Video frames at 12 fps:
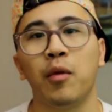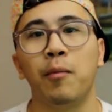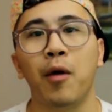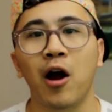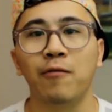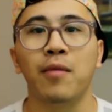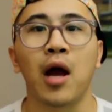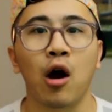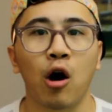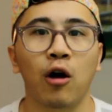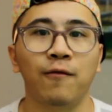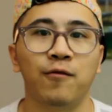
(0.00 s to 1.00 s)
from the bottom of my
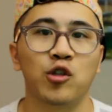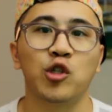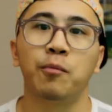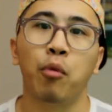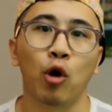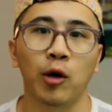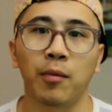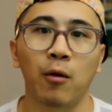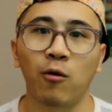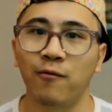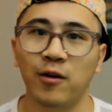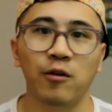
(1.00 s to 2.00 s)
heart for supporting my
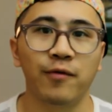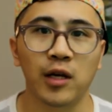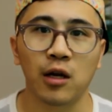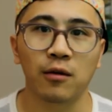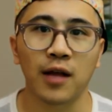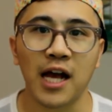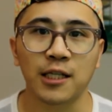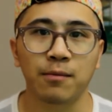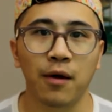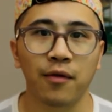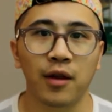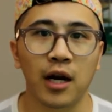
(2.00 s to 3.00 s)
reveal video last
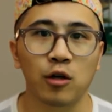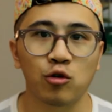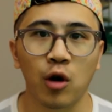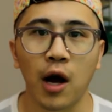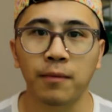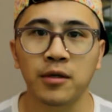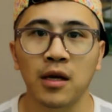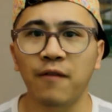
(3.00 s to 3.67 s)
month that I dropped.